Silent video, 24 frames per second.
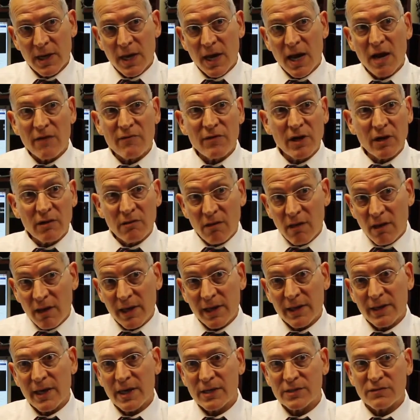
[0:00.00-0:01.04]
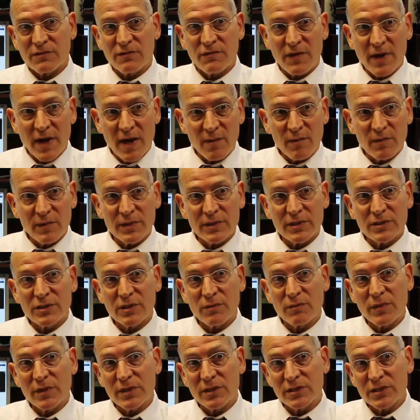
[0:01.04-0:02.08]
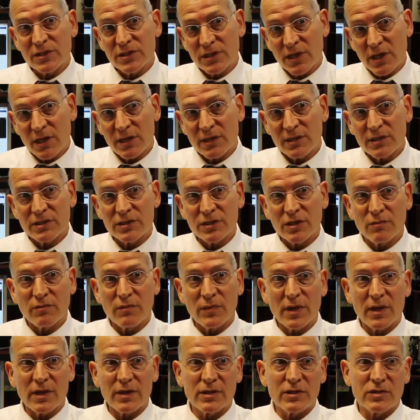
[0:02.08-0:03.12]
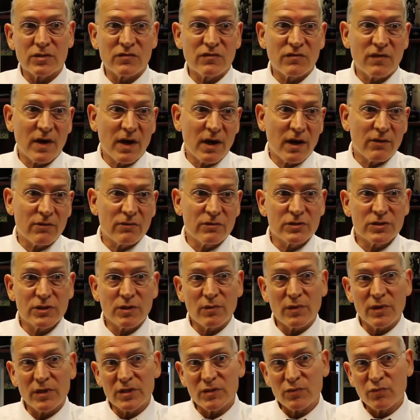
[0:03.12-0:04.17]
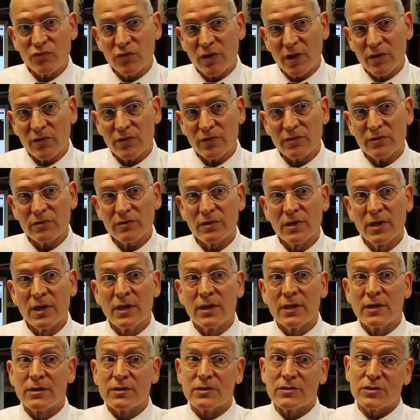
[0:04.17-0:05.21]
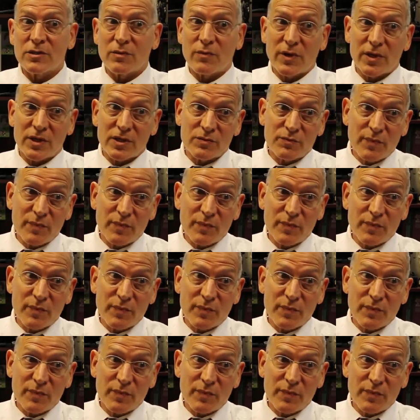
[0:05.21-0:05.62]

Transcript: Every client has a family, somebody's son, somebody's father, somebody's brother, somebody's